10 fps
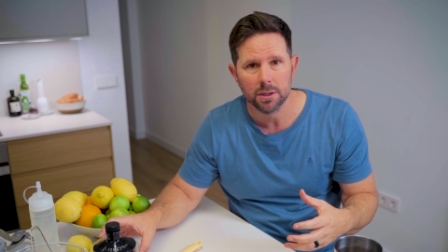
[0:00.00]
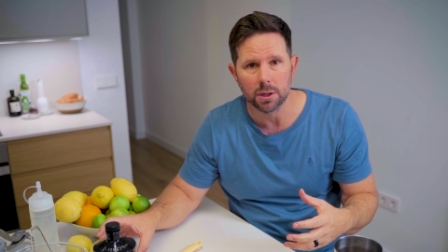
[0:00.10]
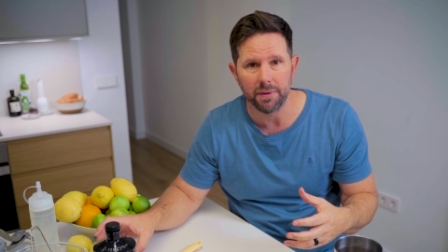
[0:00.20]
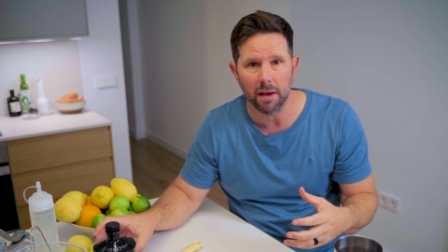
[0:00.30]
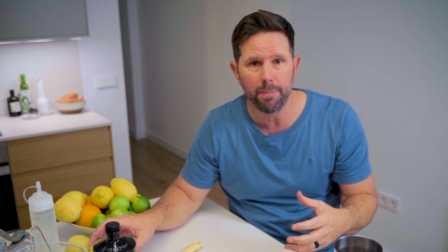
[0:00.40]

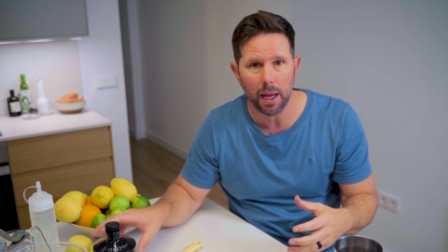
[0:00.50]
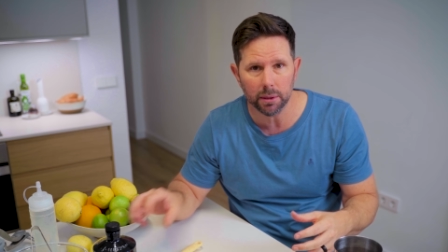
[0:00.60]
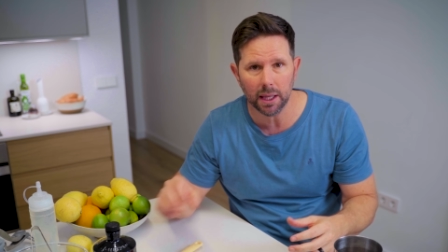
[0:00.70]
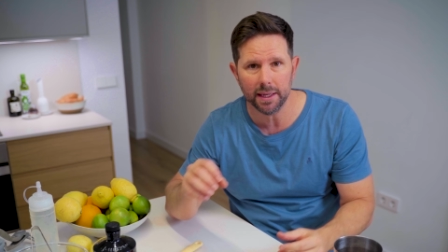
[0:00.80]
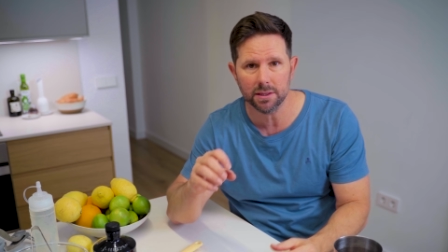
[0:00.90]
So if you have
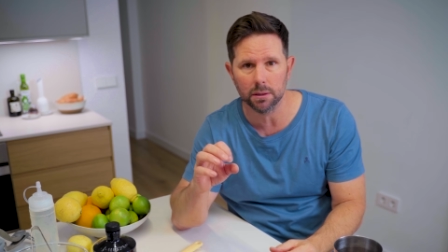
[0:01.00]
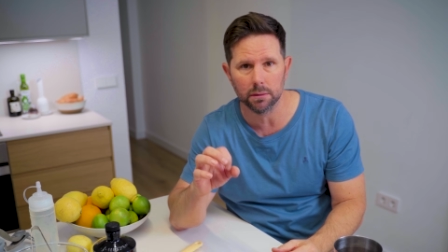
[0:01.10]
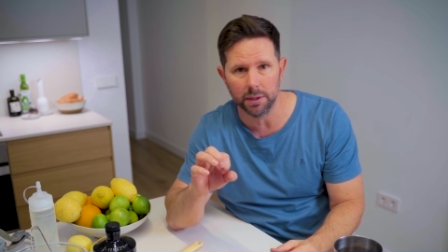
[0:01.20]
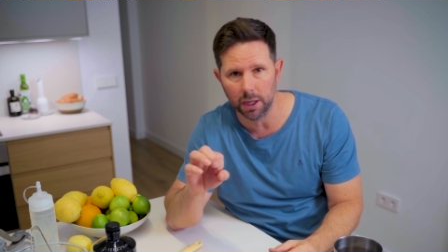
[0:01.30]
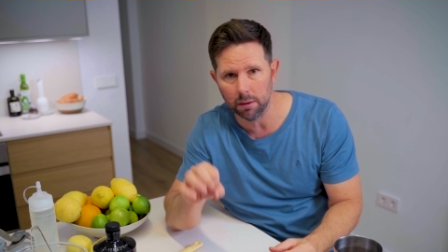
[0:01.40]
pebble ice,
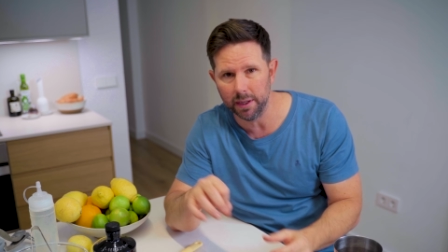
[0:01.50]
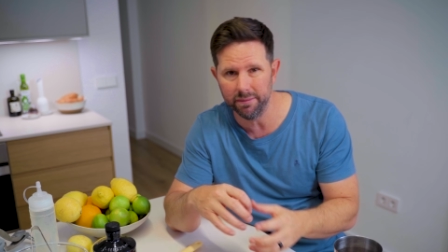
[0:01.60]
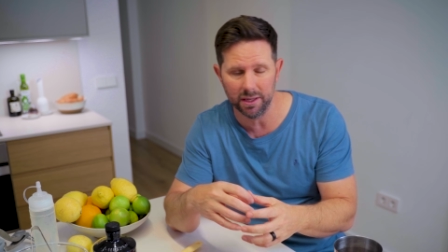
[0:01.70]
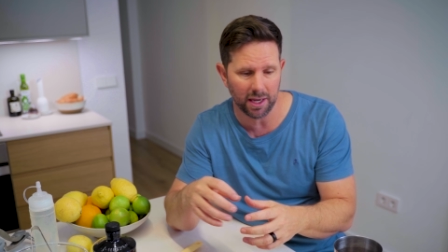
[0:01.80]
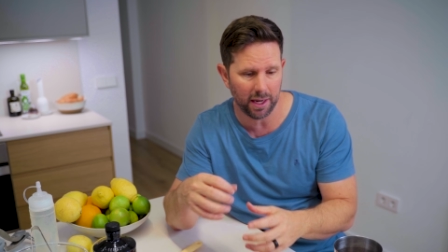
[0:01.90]
or
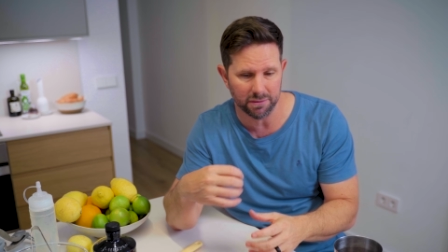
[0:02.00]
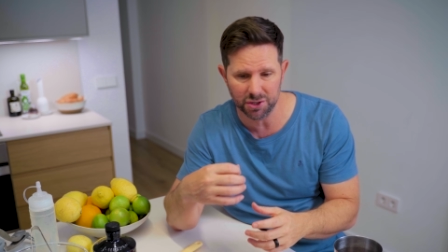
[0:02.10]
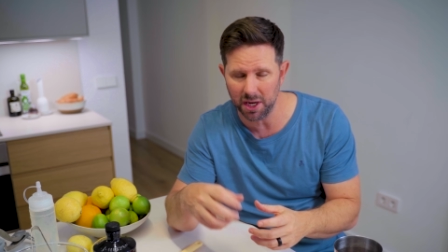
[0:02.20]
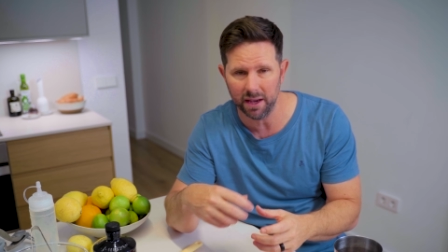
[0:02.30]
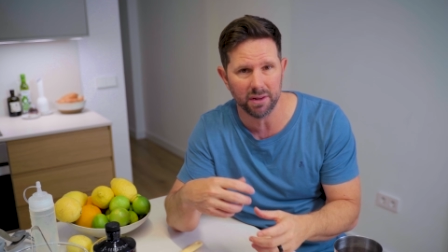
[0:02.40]
even kind of
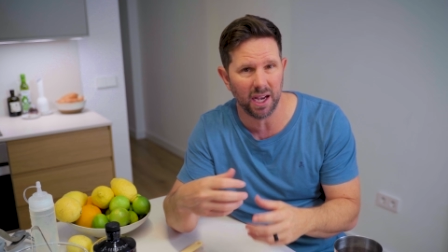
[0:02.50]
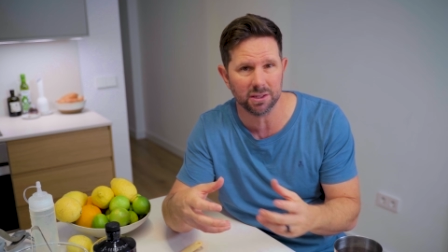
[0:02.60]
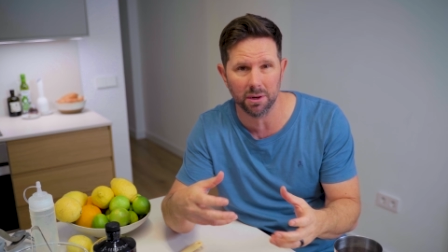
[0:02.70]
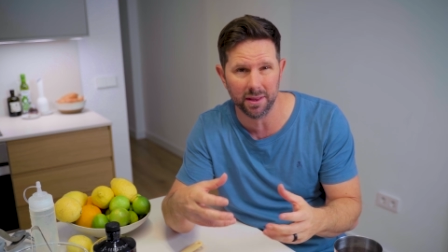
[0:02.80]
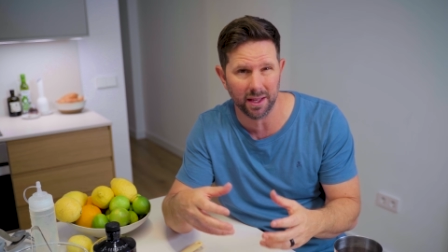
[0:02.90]
shaved
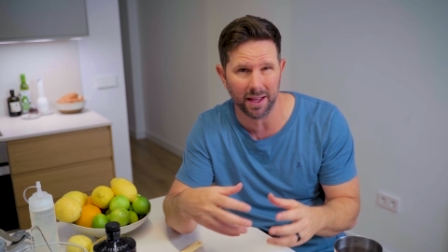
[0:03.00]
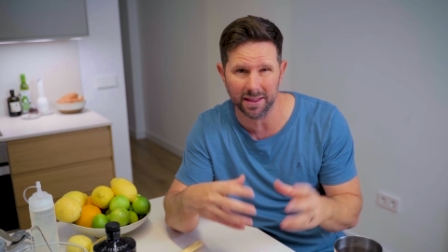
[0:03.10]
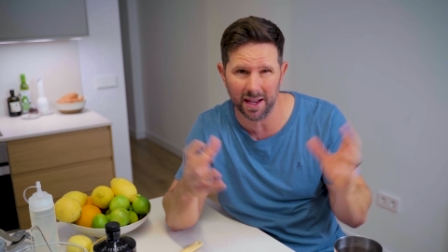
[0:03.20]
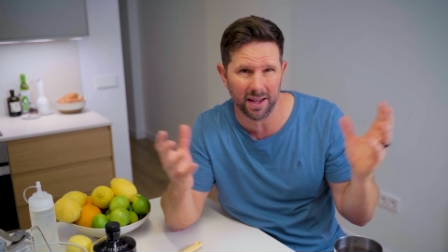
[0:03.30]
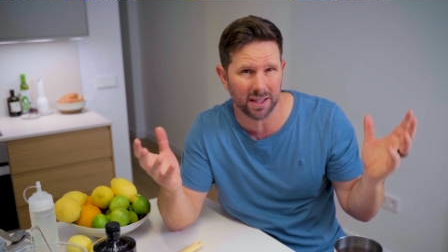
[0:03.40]
ice or anything
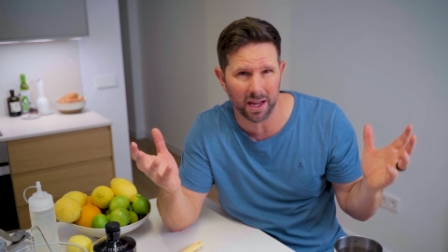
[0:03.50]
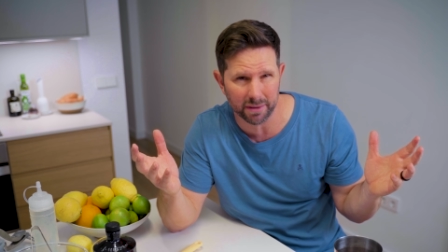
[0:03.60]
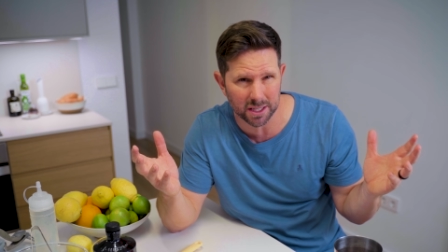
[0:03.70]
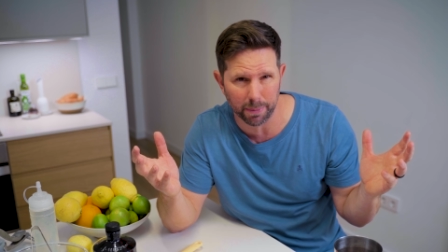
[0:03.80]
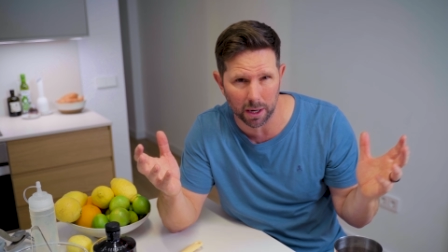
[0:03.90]
like that, kind of
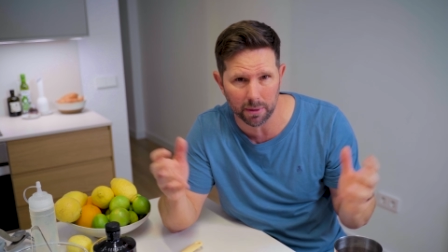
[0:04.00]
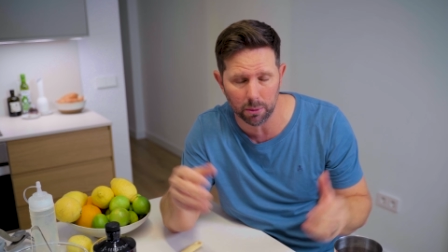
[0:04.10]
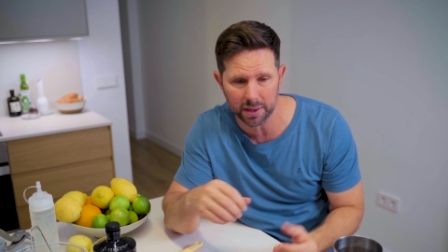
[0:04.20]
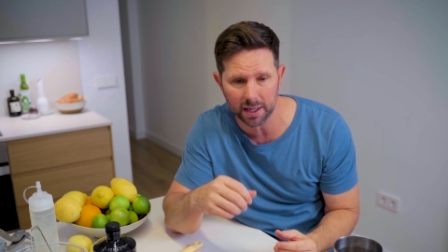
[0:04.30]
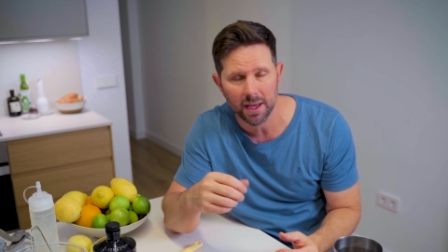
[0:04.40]
experiment
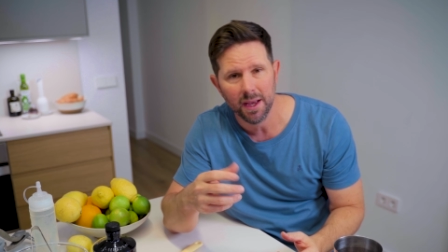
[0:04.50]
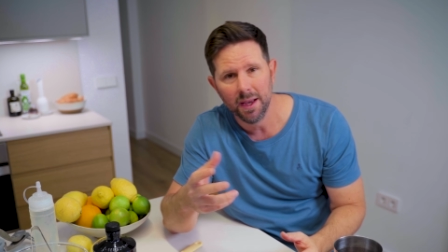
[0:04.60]
with it.